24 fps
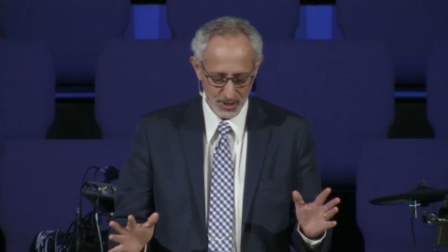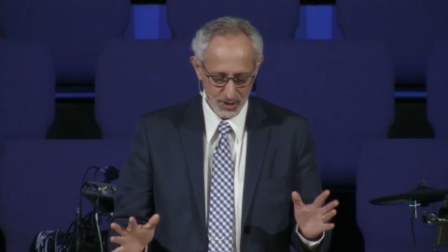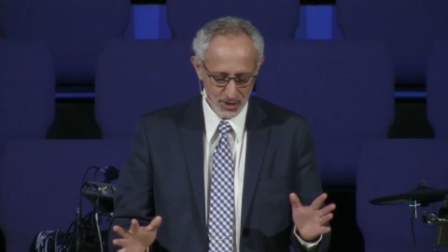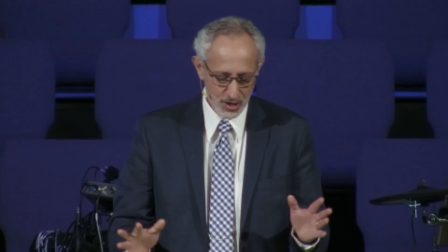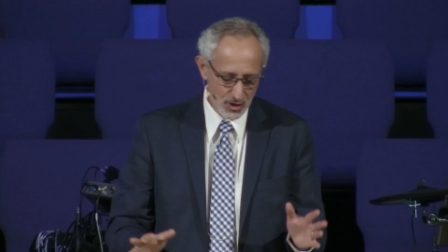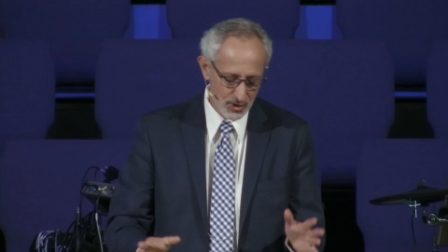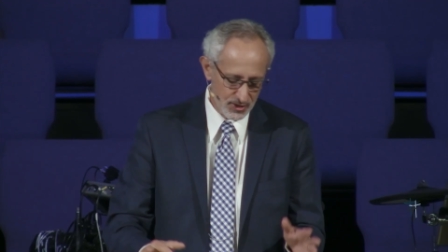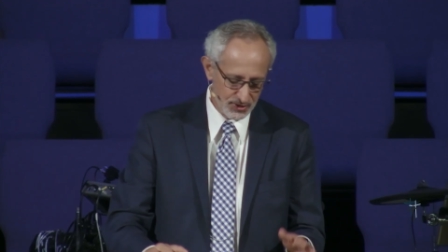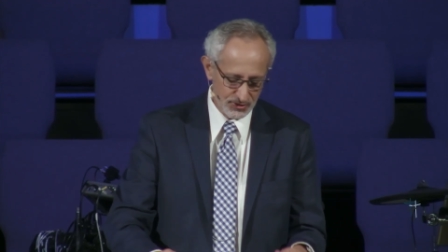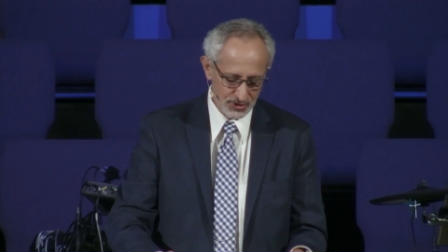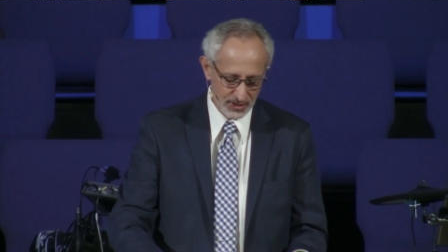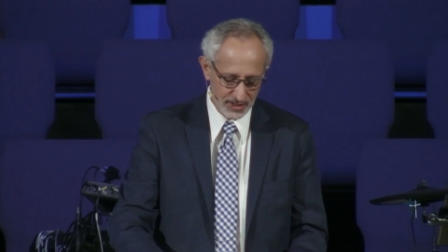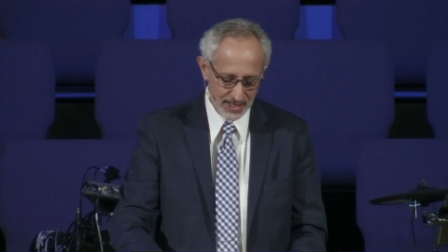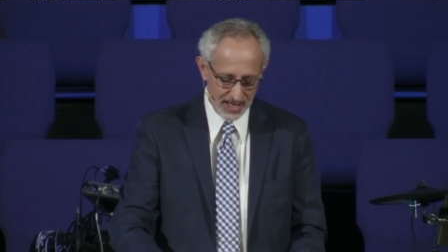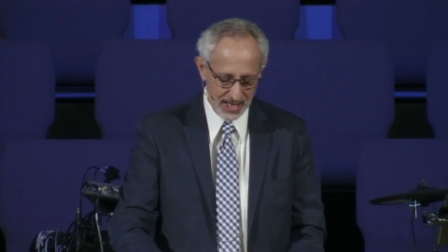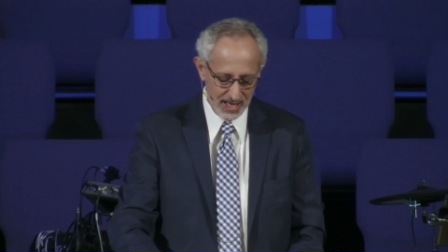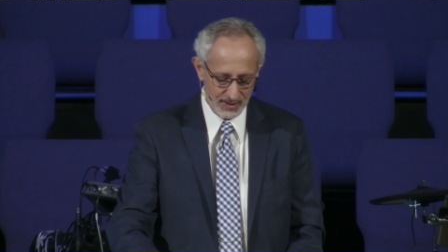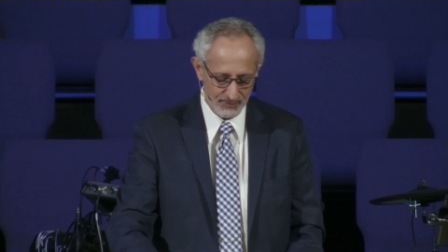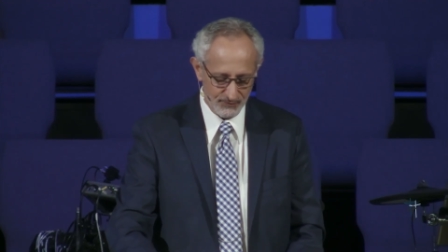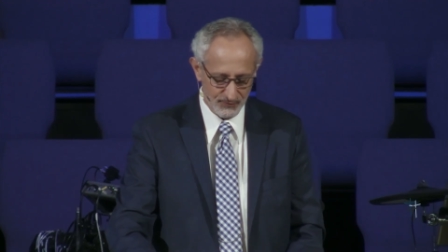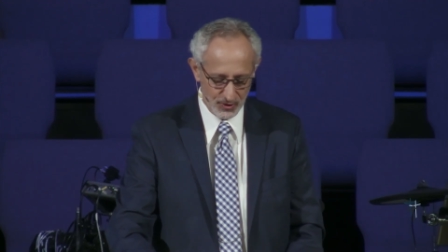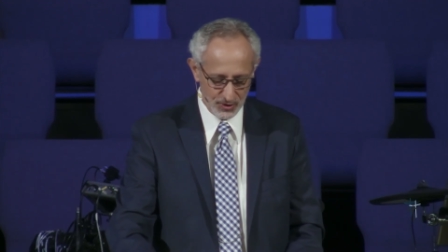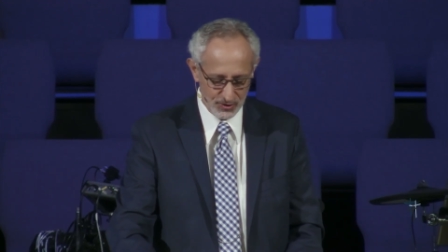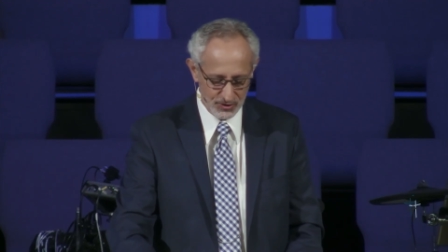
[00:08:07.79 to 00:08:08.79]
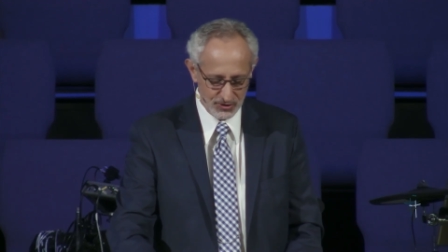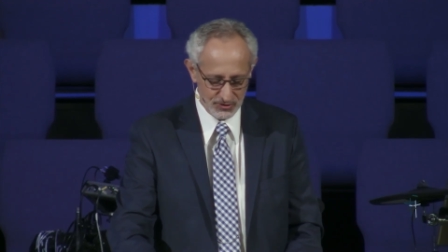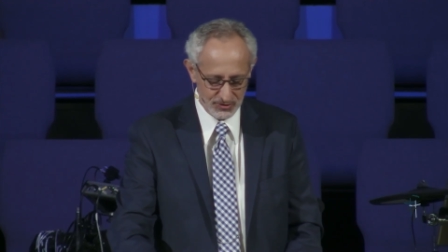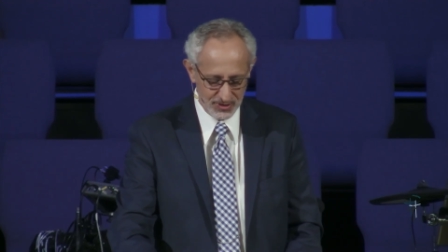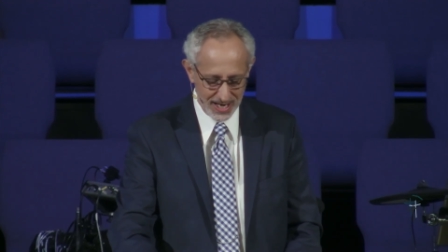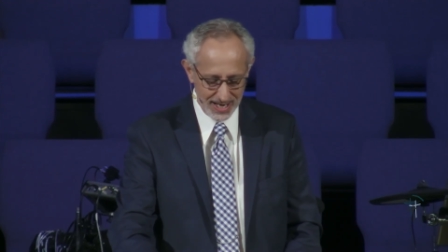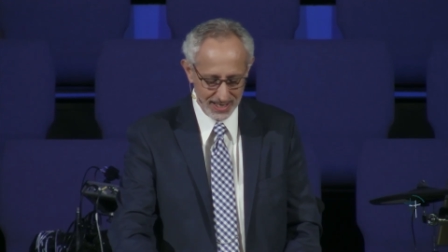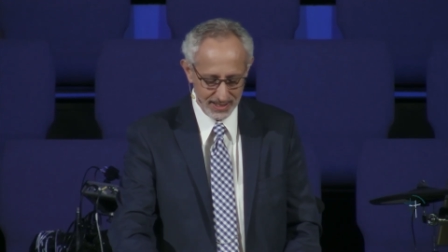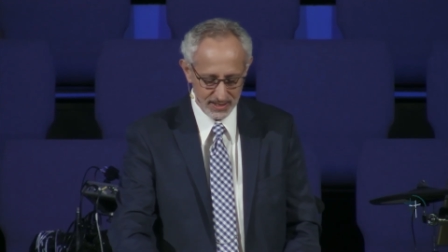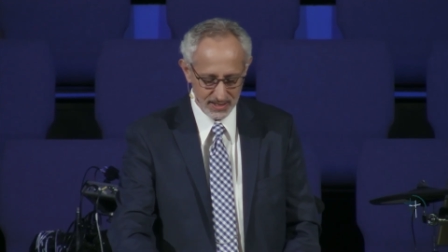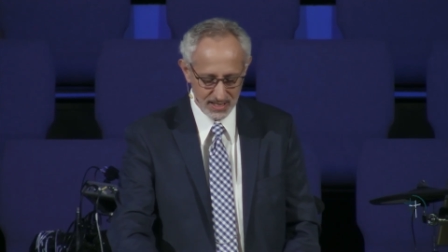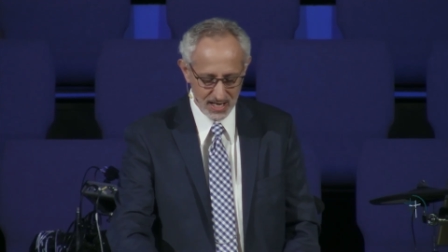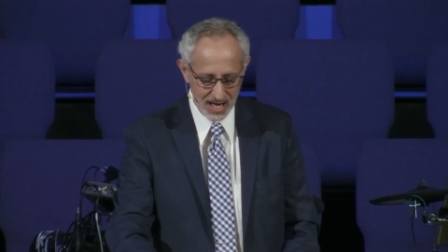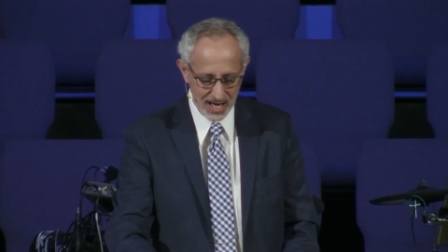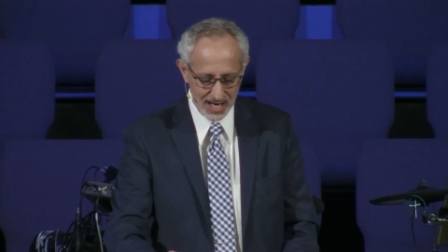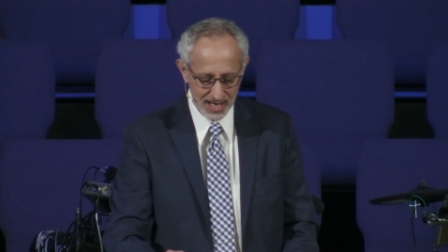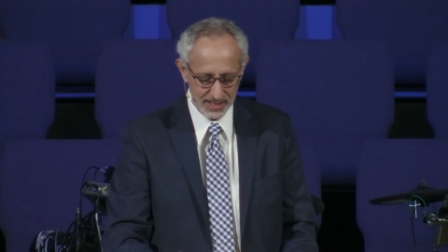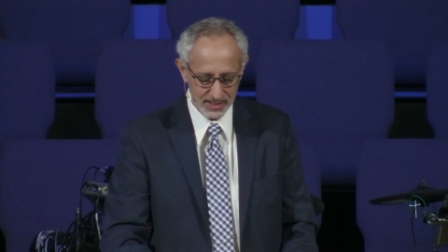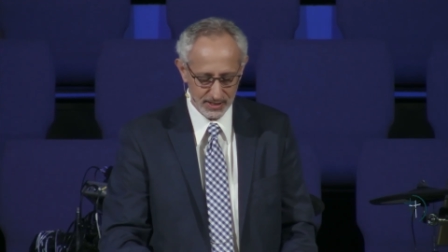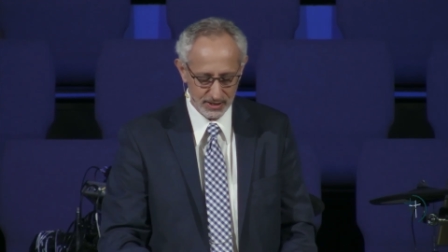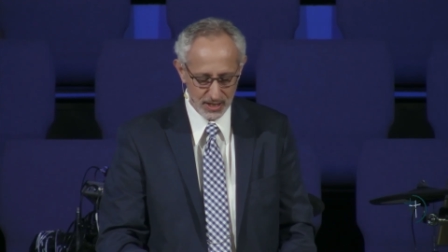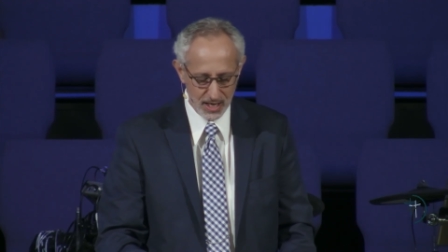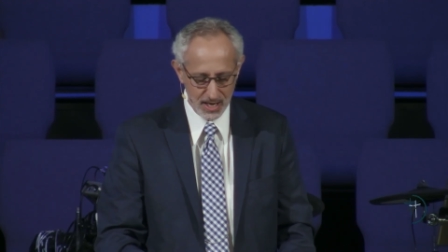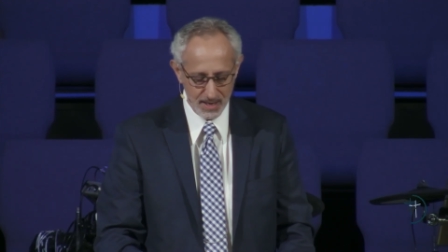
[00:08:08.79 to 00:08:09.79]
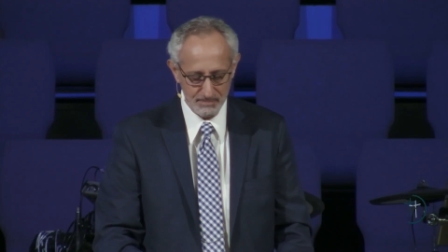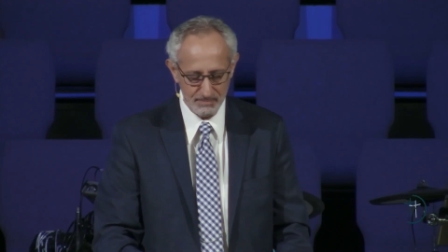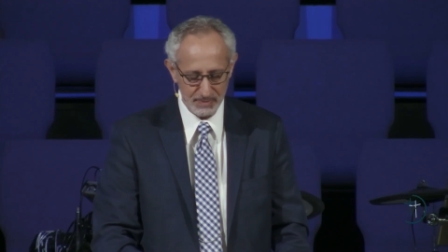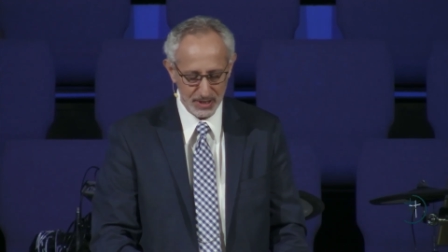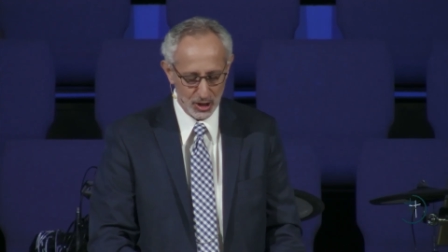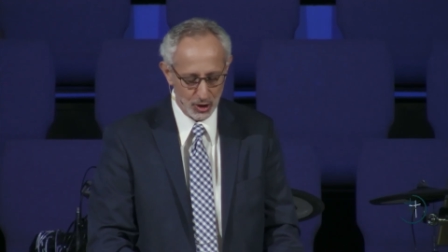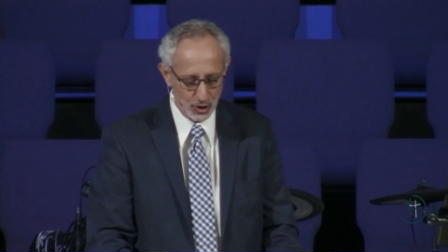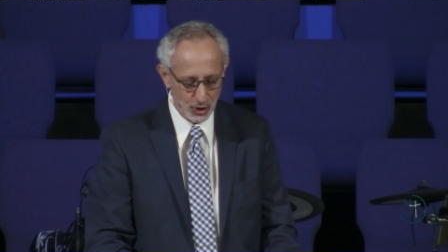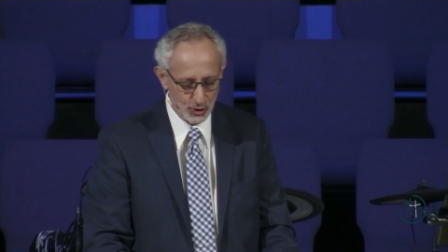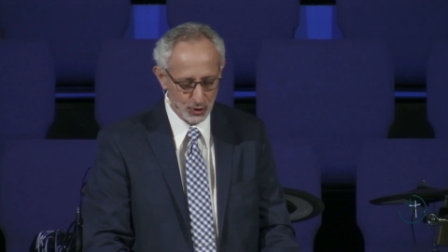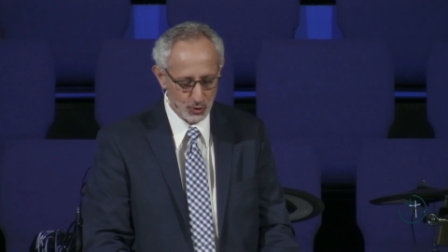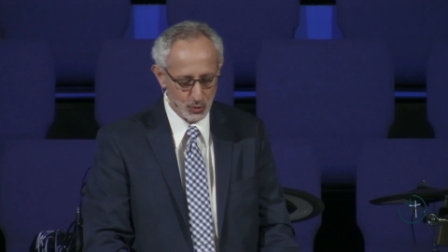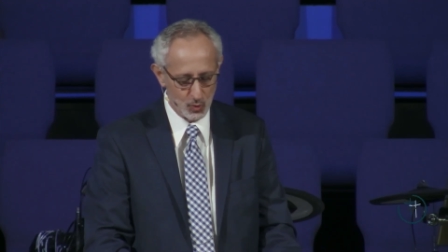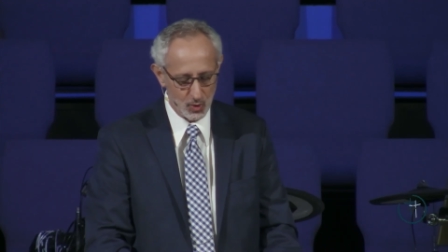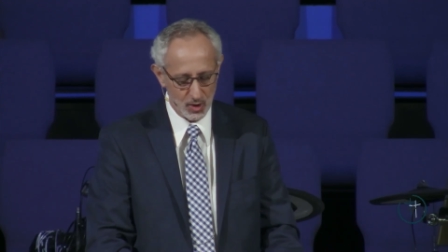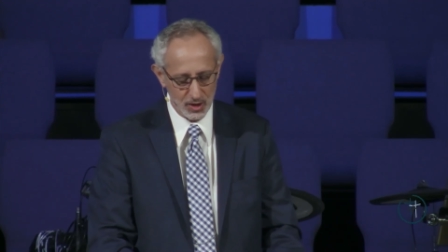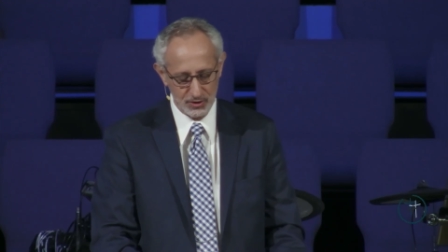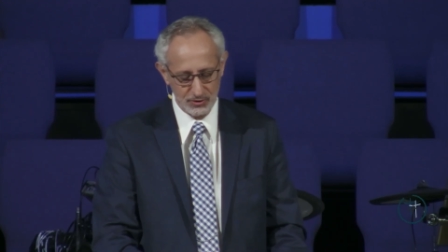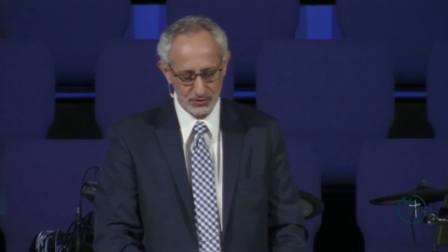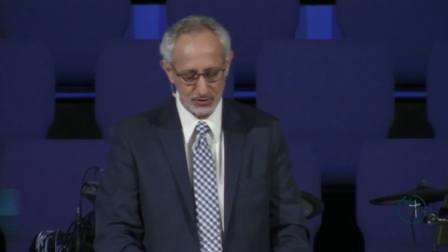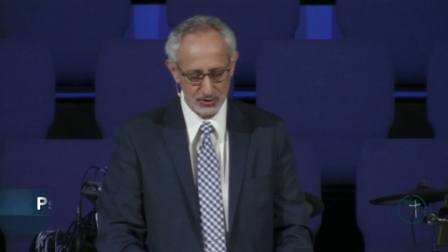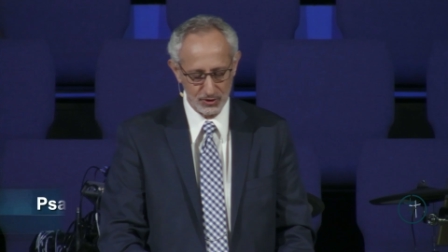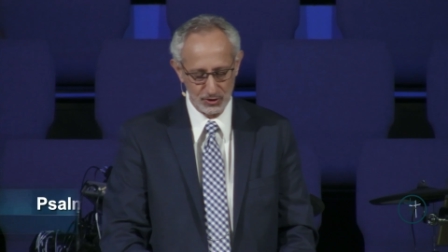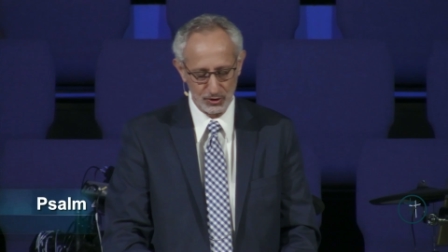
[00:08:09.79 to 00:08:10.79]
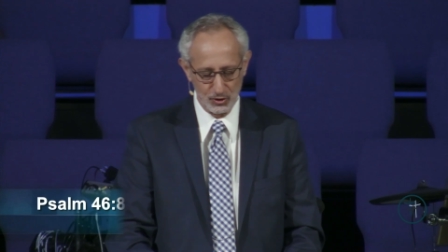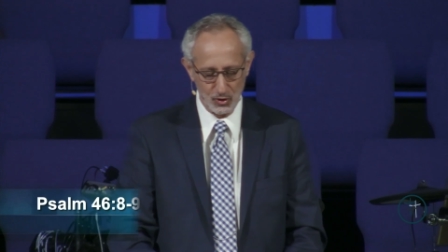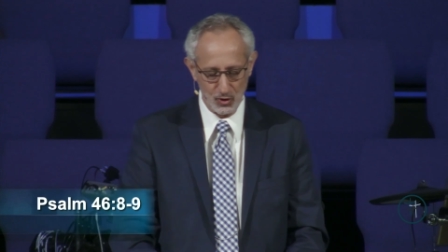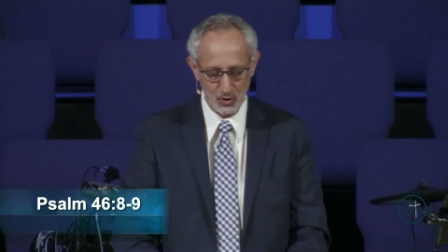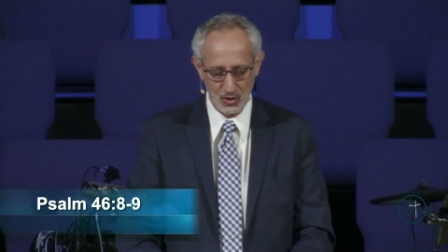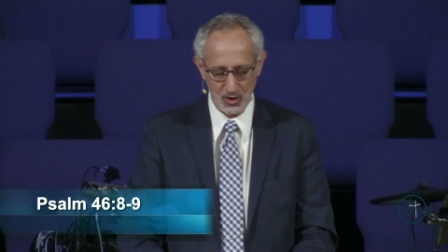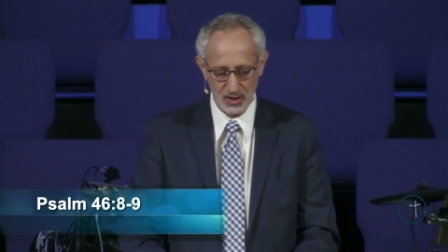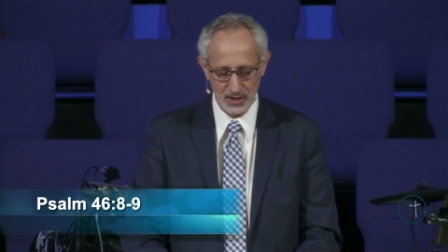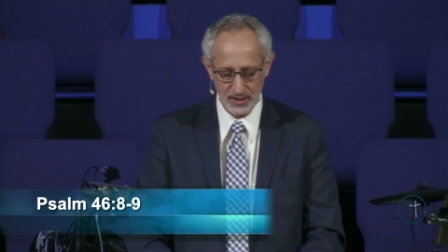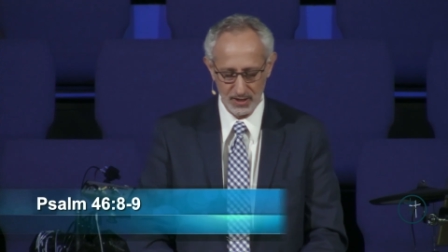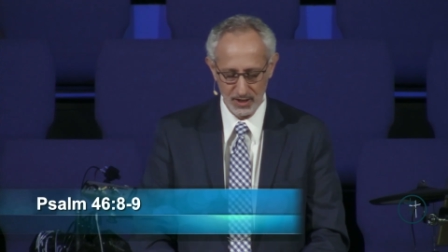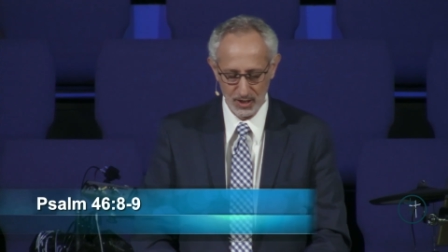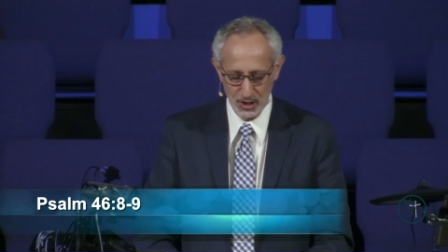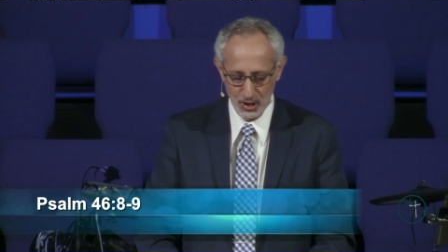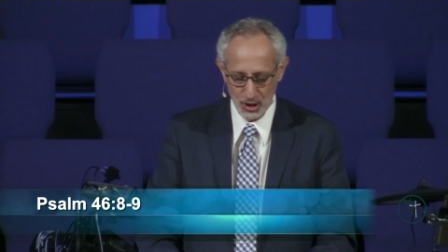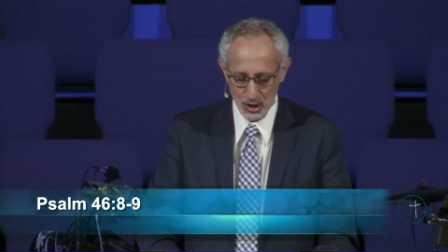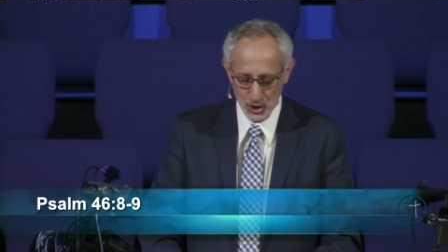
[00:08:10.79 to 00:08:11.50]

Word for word: Notice again verses 8 and 9 Come, behold the works of the Lord,